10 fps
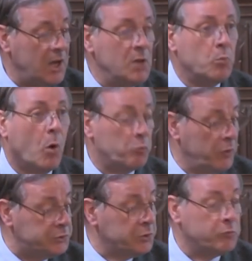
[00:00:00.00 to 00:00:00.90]
in what
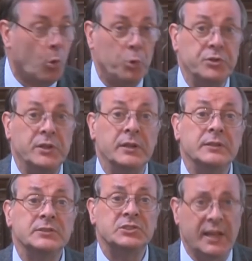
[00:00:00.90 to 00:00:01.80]
Richard
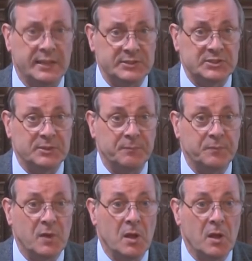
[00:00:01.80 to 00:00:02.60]
Rorty says.